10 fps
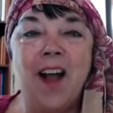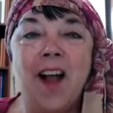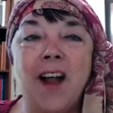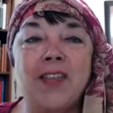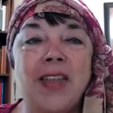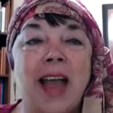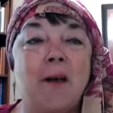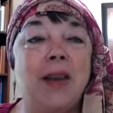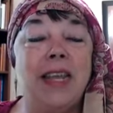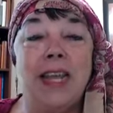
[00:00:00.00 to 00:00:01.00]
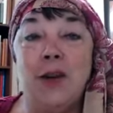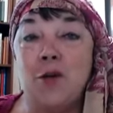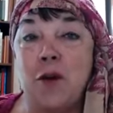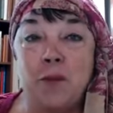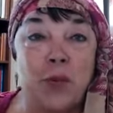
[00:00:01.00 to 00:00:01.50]
art thou an
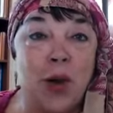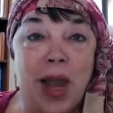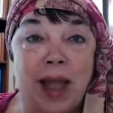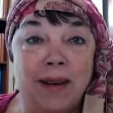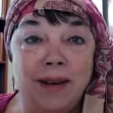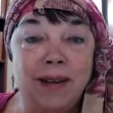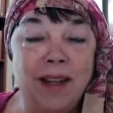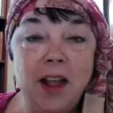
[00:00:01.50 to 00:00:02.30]
eater of bran?